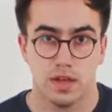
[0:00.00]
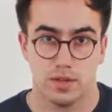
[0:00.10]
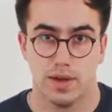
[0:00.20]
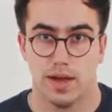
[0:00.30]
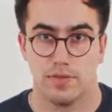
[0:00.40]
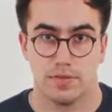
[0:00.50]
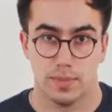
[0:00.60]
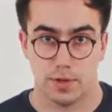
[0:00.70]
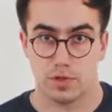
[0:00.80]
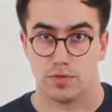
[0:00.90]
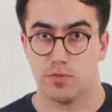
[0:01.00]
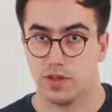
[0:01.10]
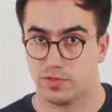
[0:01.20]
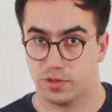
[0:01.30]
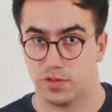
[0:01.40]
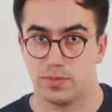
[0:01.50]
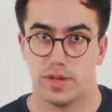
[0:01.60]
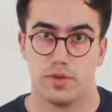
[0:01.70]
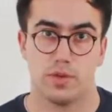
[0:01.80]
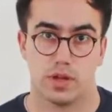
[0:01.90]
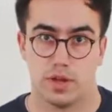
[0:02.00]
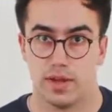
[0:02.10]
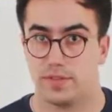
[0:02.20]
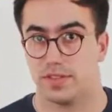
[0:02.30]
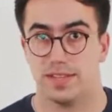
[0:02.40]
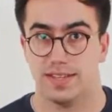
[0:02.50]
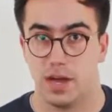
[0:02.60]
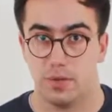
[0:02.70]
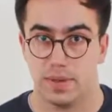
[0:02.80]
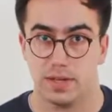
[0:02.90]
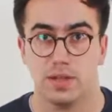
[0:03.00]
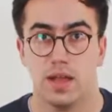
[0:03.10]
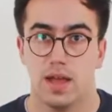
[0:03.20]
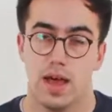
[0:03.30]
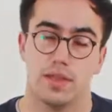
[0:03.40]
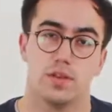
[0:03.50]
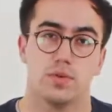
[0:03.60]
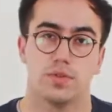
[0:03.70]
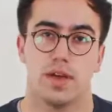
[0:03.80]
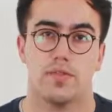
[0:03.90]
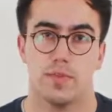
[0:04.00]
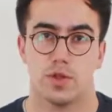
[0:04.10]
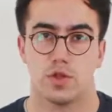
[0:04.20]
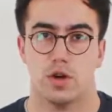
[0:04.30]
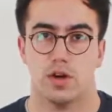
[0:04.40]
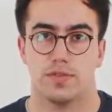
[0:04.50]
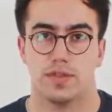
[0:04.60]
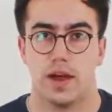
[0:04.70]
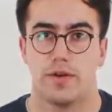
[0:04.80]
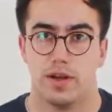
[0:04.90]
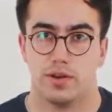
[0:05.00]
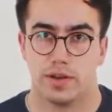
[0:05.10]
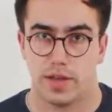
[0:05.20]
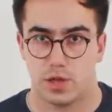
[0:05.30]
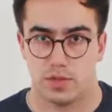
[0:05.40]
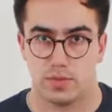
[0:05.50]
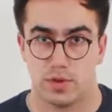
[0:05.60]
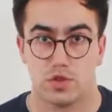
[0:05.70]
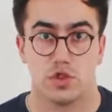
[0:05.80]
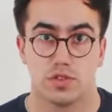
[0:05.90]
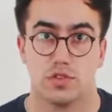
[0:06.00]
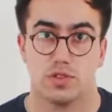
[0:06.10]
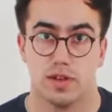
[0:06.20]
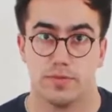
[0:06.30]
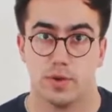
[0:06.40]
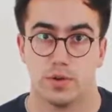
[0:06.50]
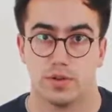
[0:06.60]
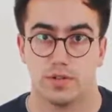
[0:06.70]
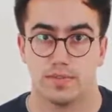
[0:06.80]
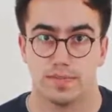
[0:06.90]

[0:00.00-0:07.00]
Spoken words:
You have a bunch of restaurants where you will go and have a sit-down meal, and then you also have a bunch of carry-out locations which just do delivery orders.